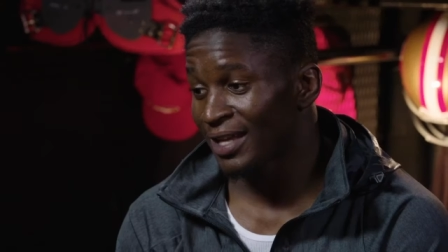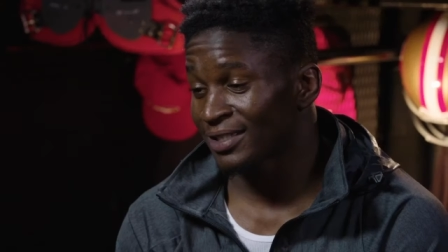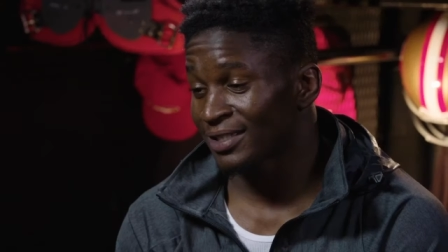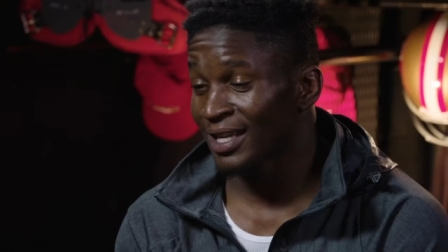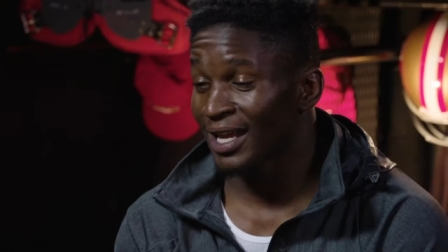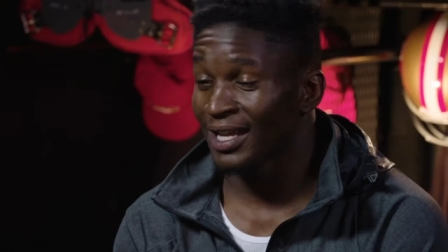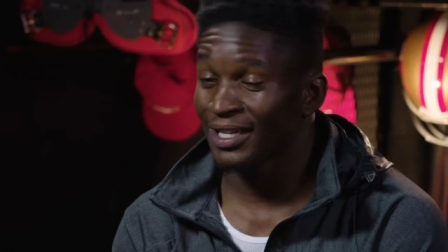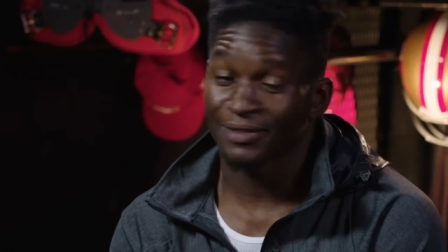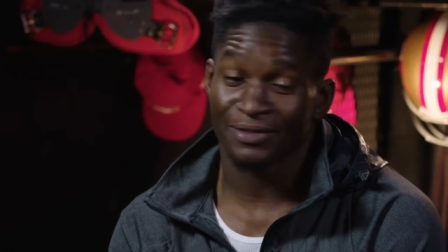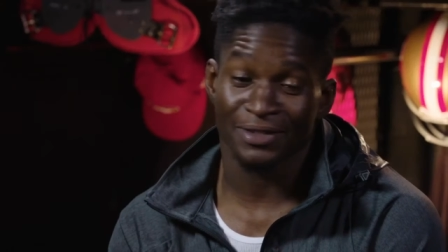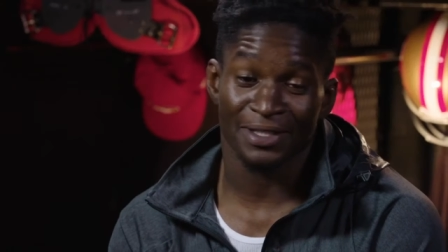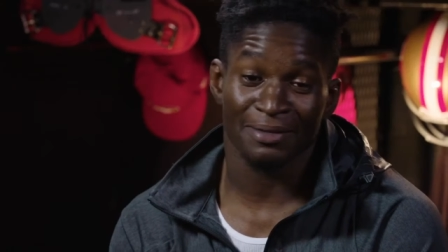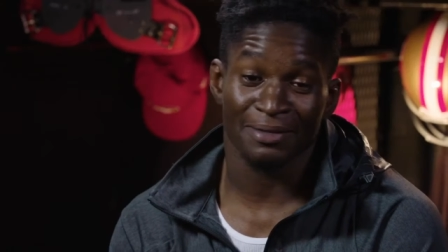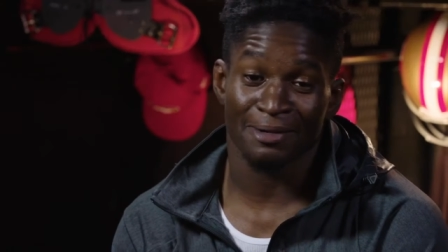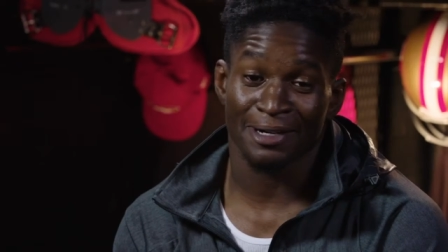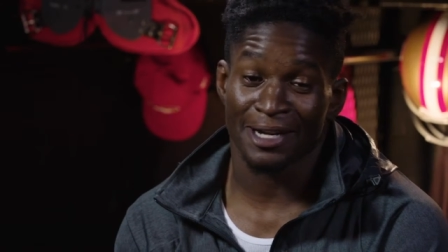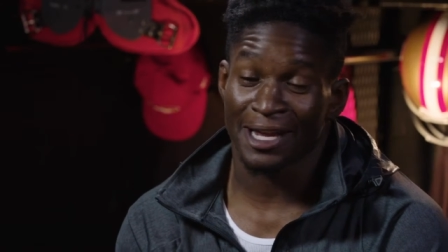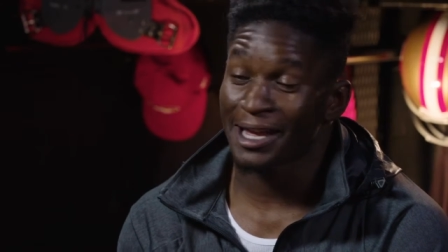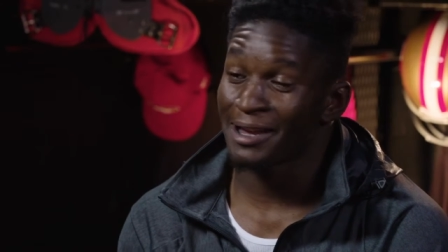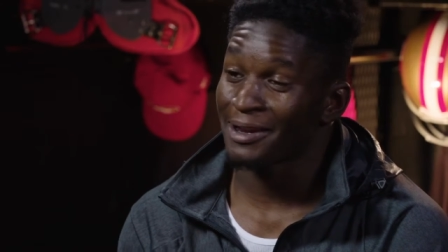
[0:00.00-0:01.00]
Actually, I didn't even see
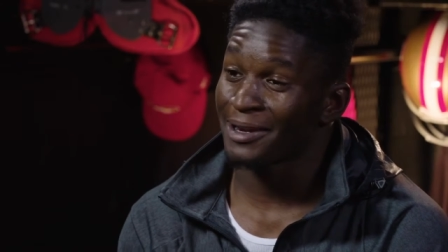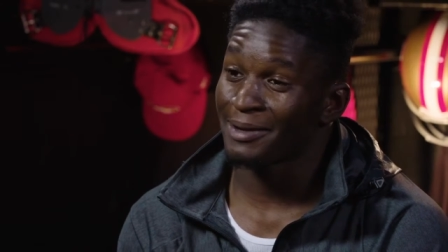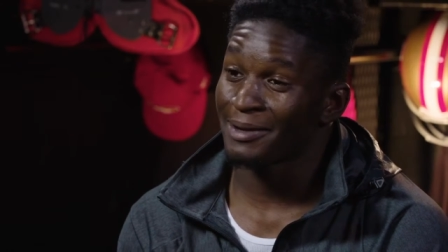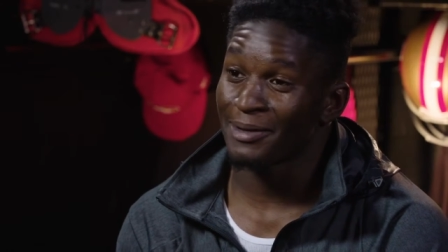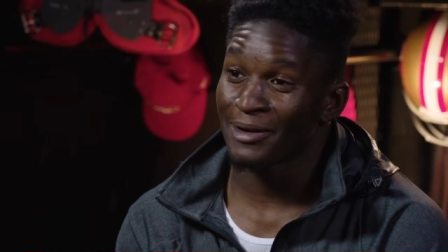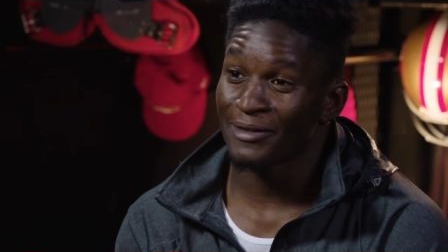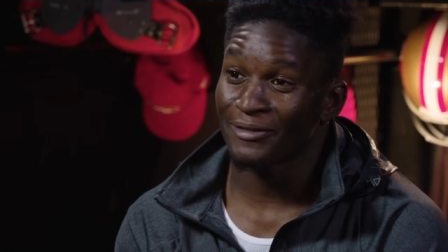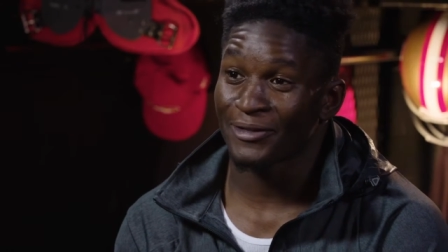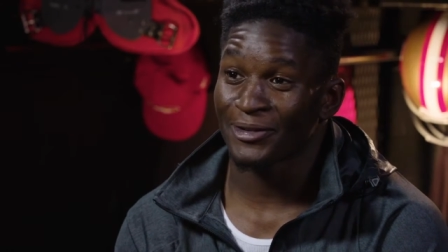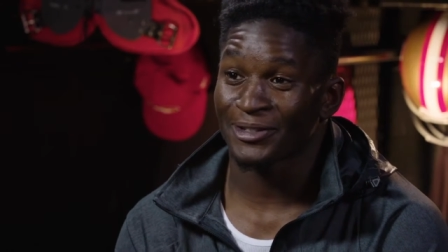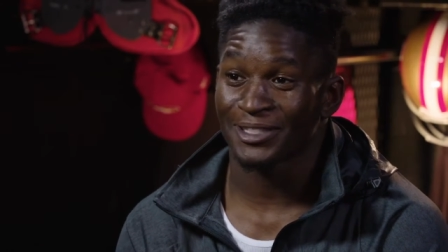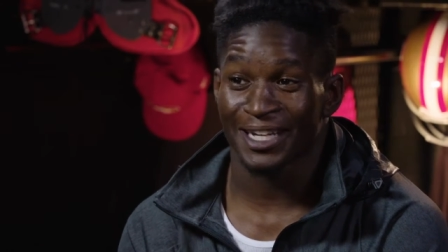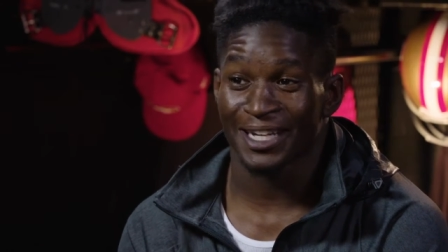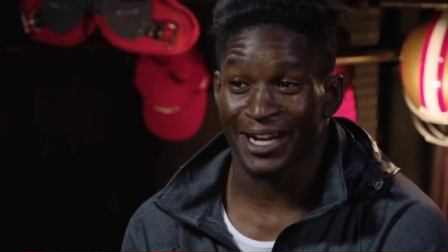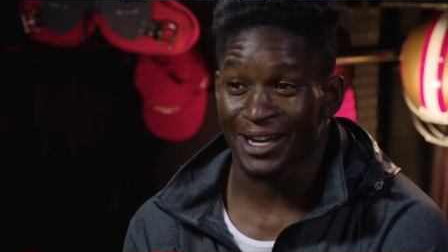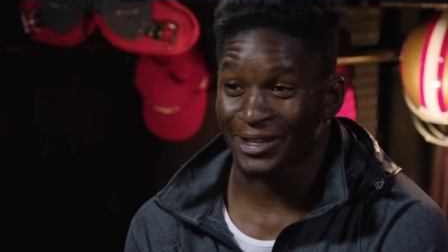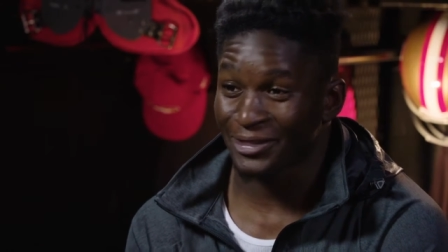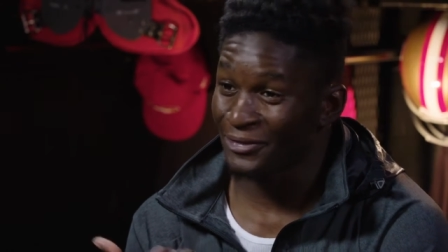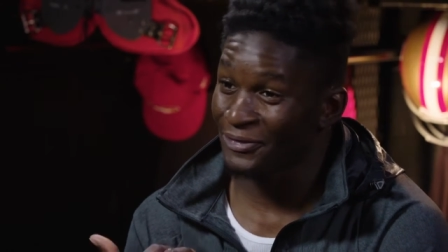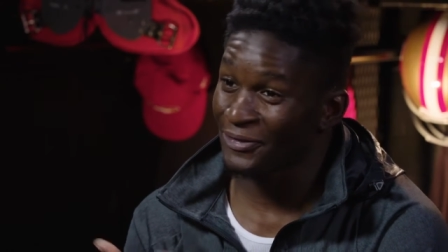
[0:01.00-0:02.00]
my name come up. First,
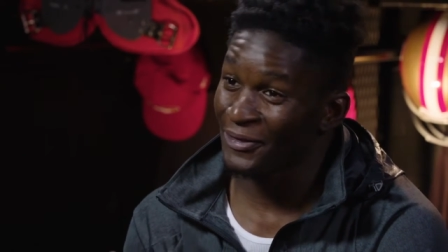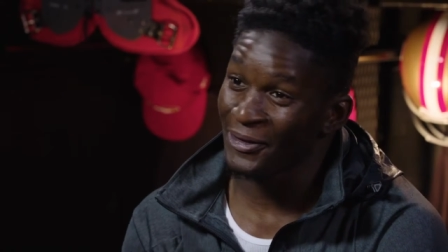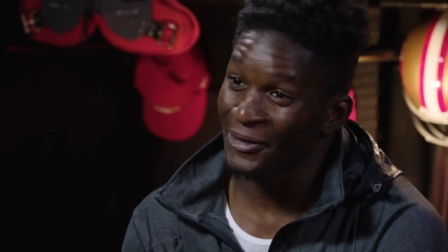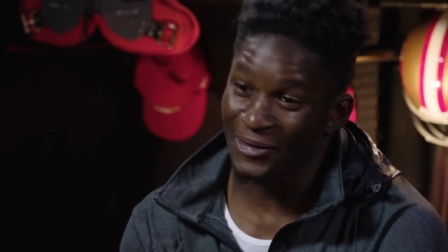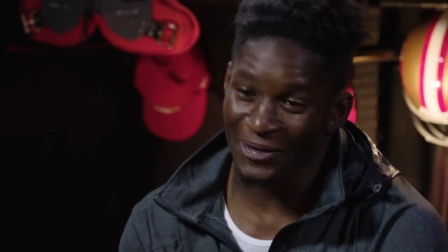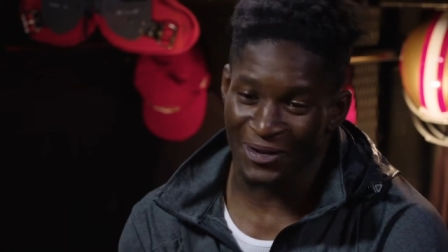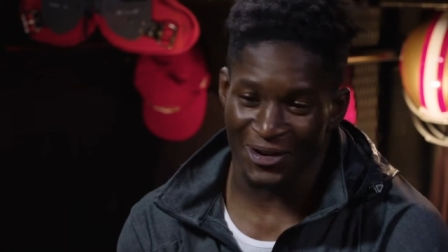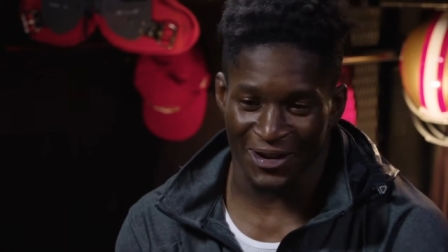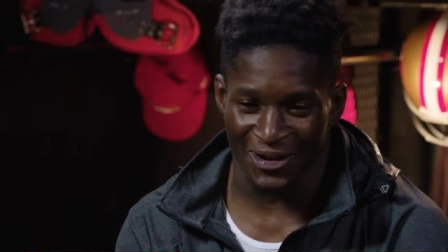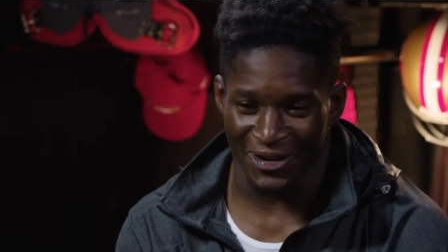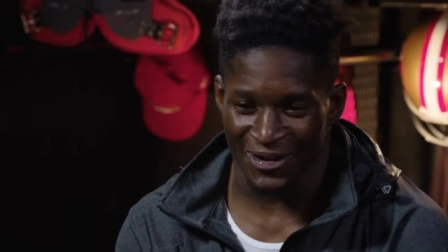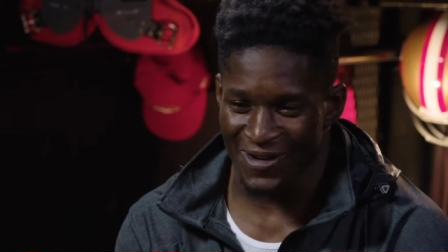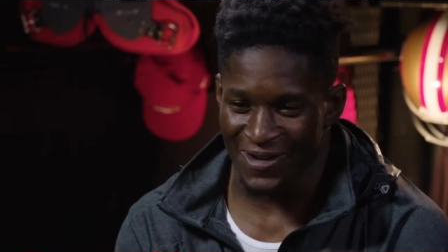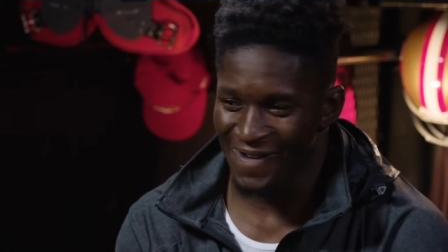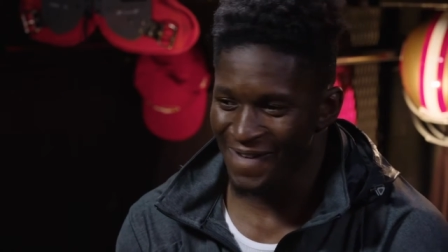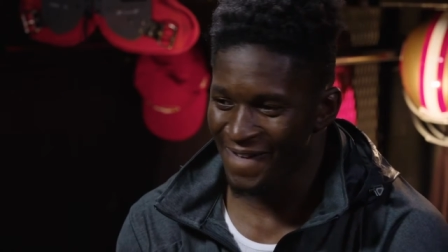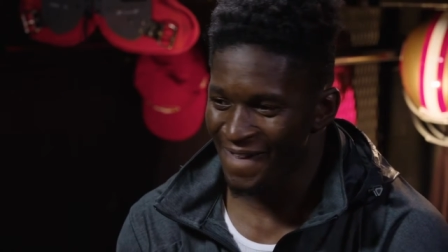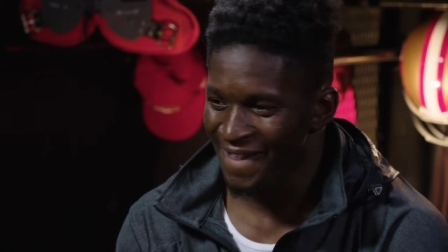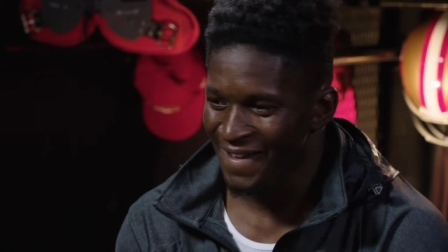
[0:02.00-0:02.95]
I got the phone call.